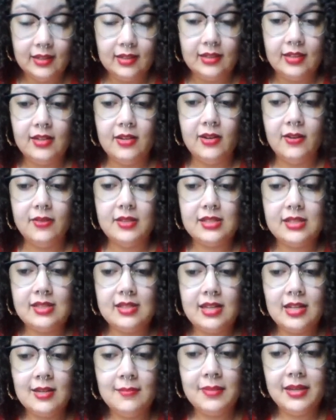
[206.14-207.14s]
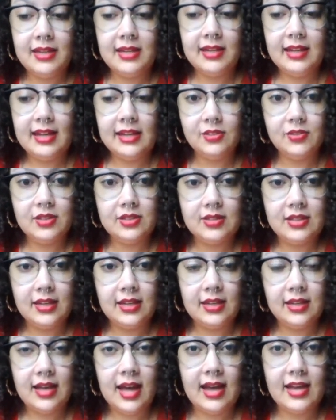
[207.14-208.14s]
you know this is going to be
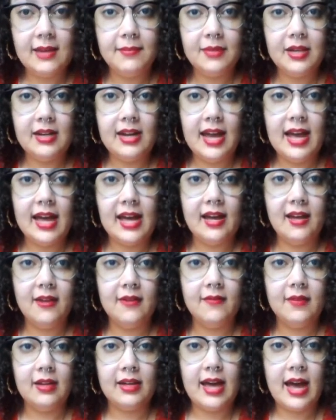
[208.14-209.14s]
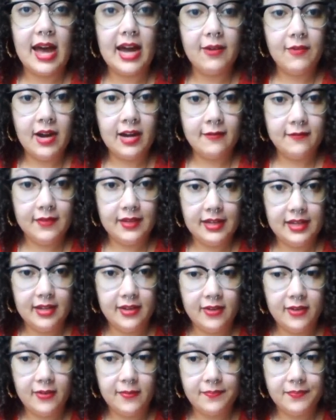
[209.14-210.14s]
interesting i am going to have a chiron
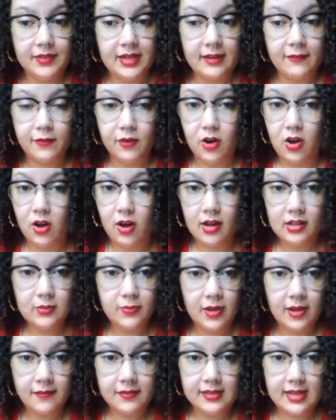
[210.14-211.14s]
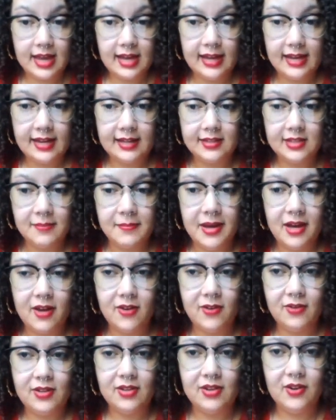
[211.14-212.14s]
video for all 12 signs
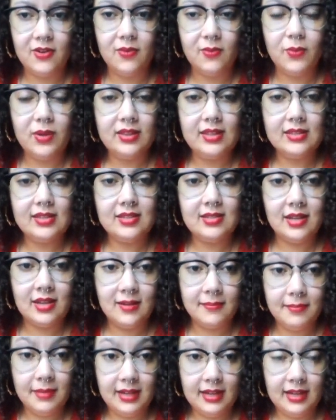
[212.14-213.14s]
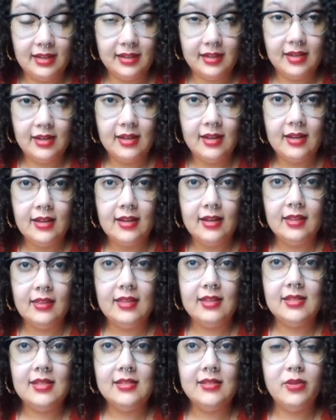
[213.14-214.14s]
about you know what this is going to mean
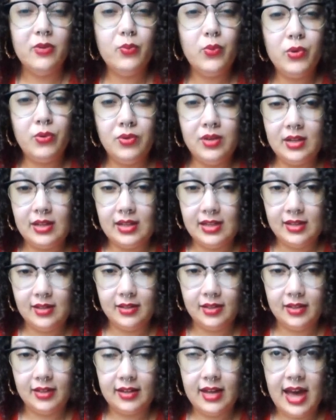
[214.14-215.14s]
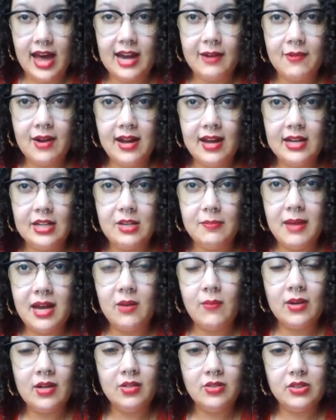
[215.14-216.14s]
this is the wounded healer chiron you
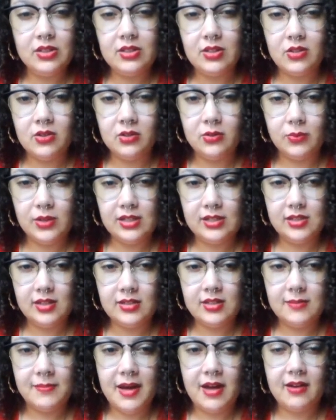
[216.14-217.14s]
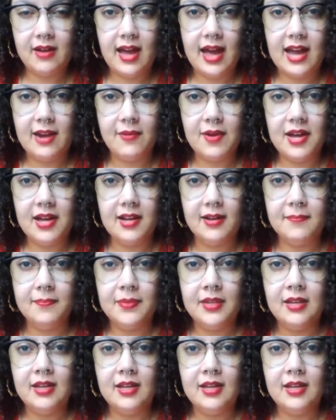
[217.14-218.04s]
might want to do your own research about chiron